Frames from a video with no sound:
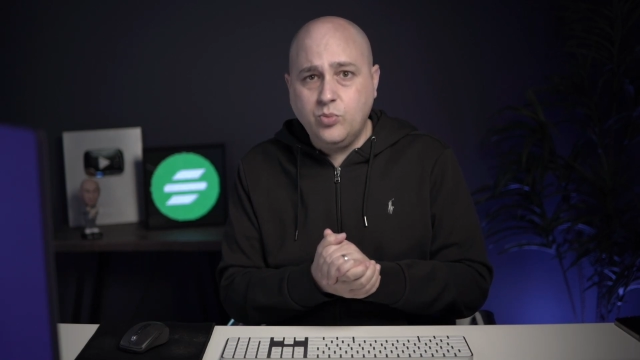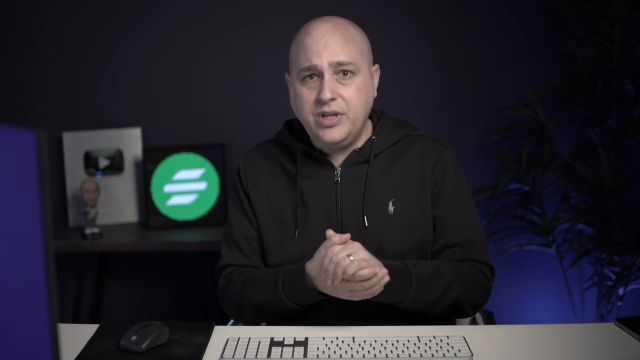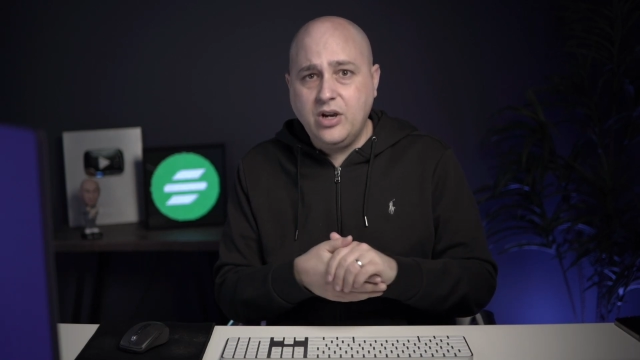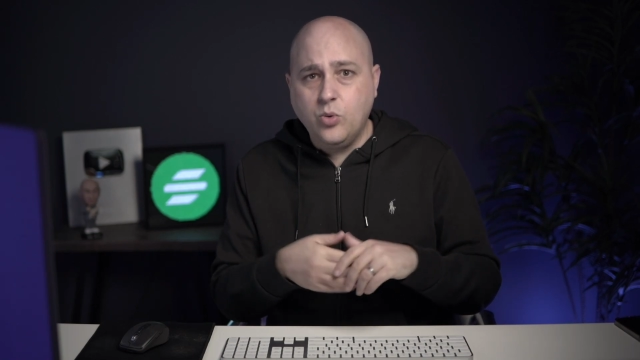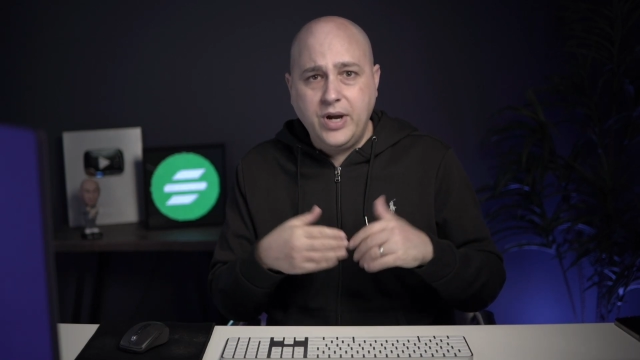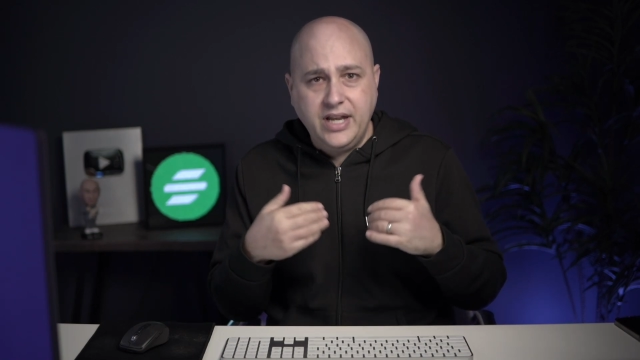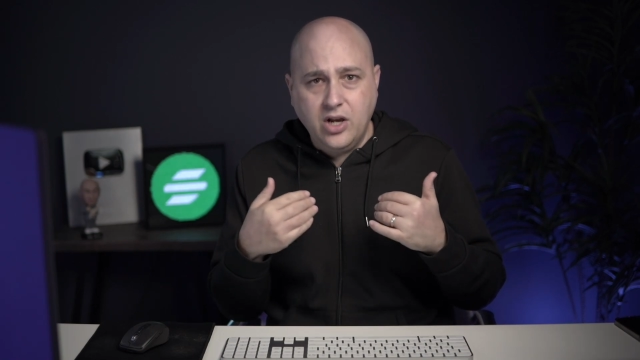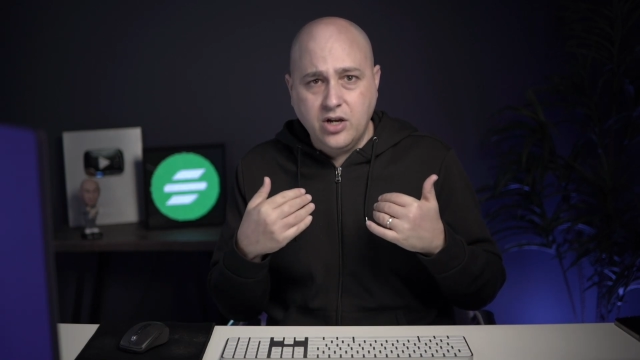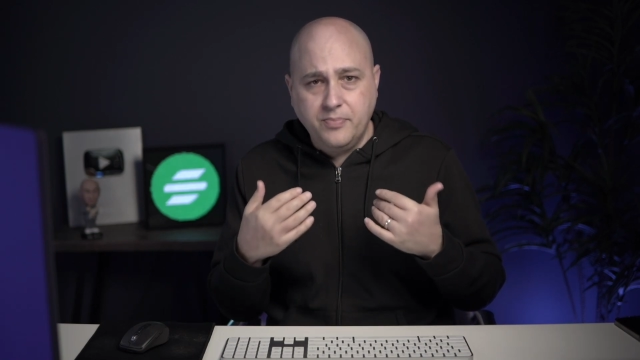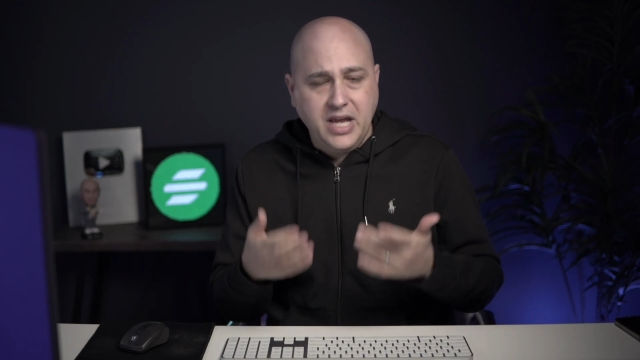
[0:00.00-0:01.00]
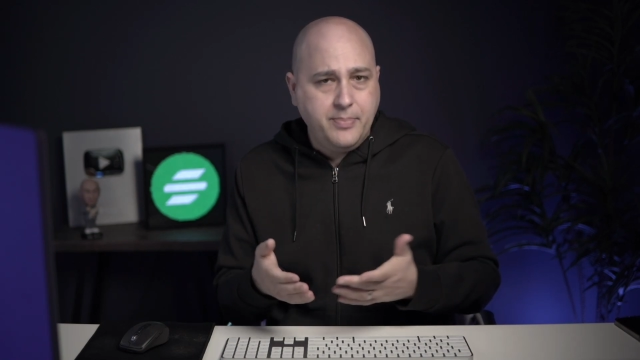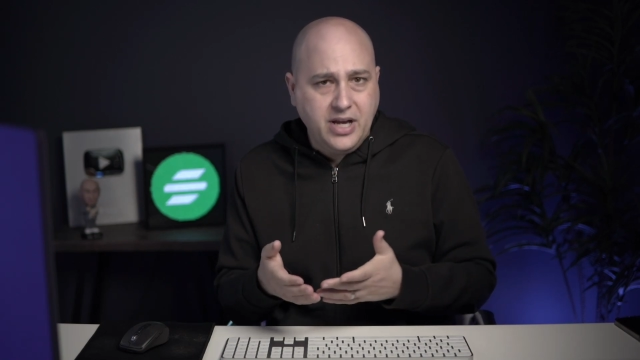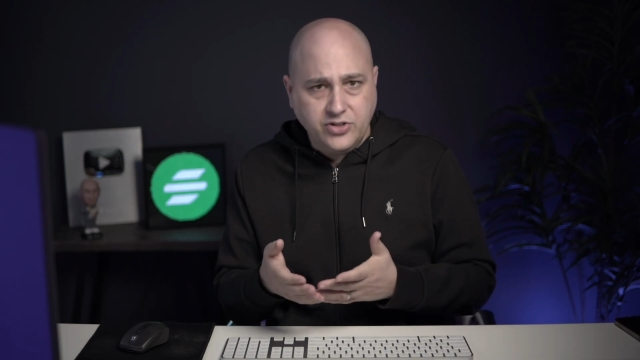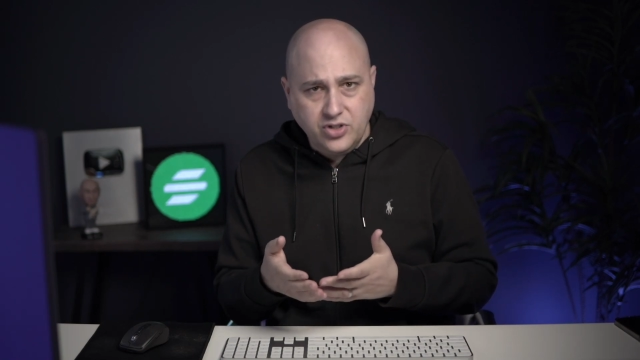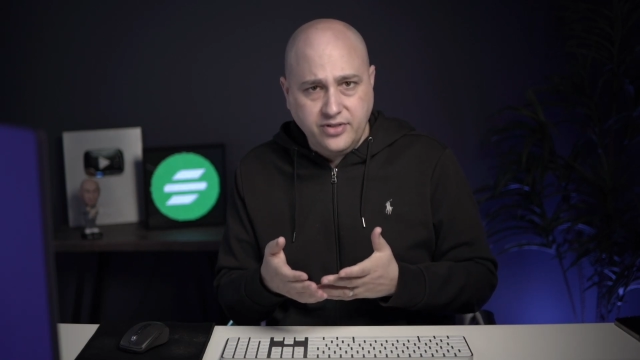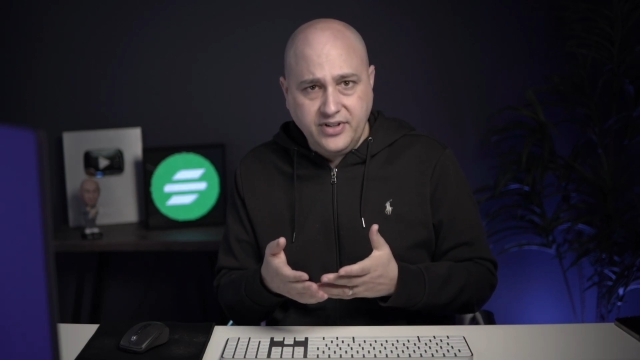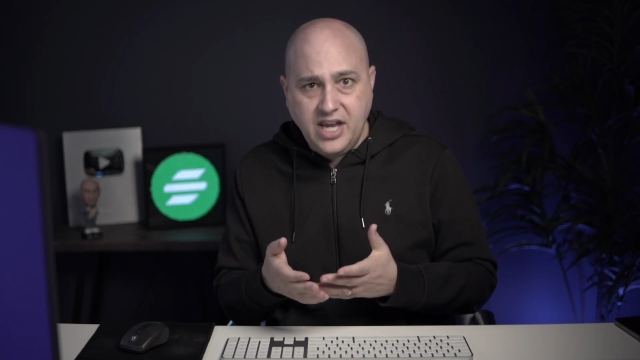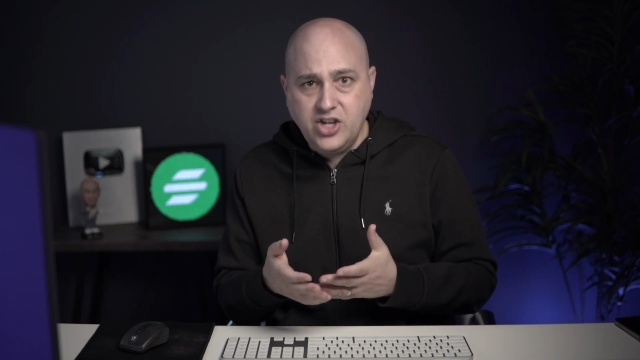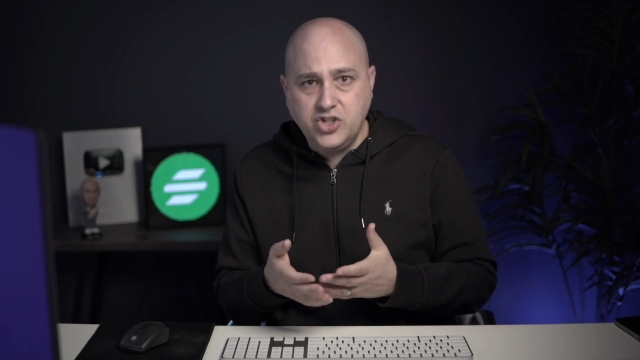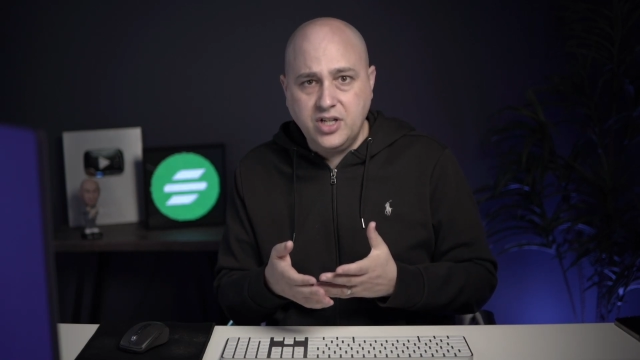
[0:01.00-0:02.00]
We are waiting on PayPal
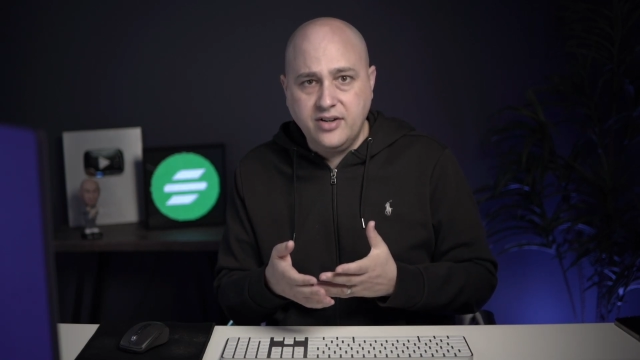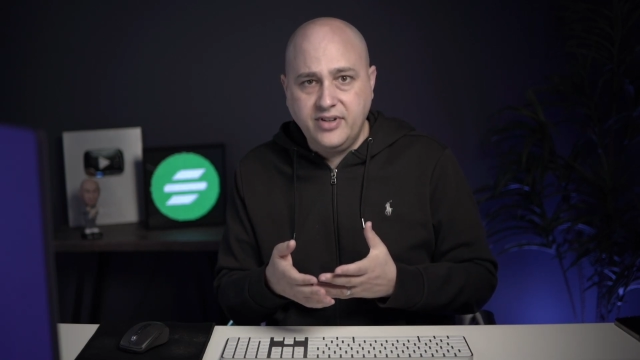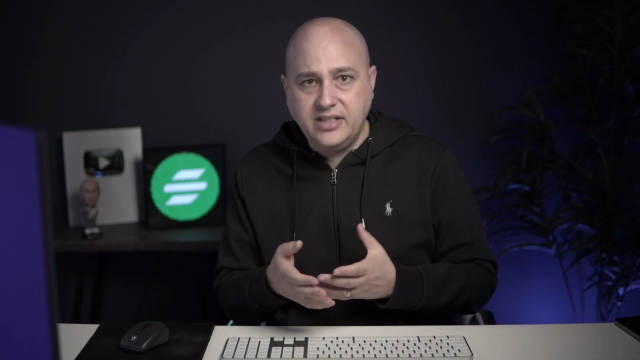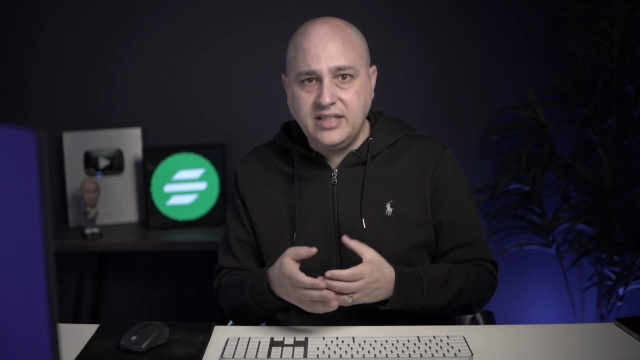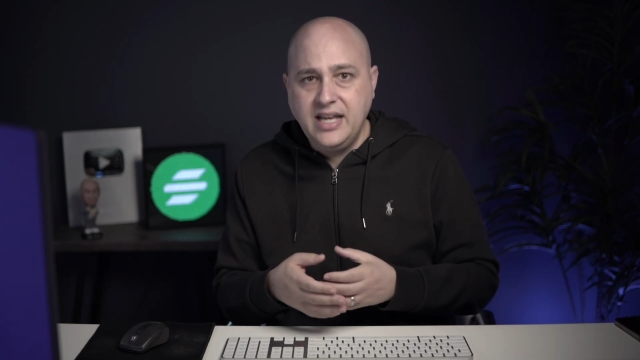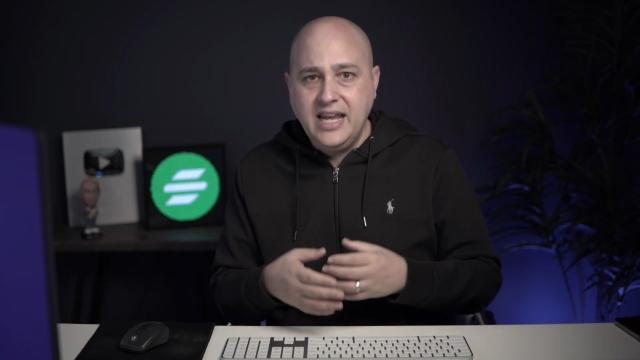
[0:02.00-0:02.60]
certification of it,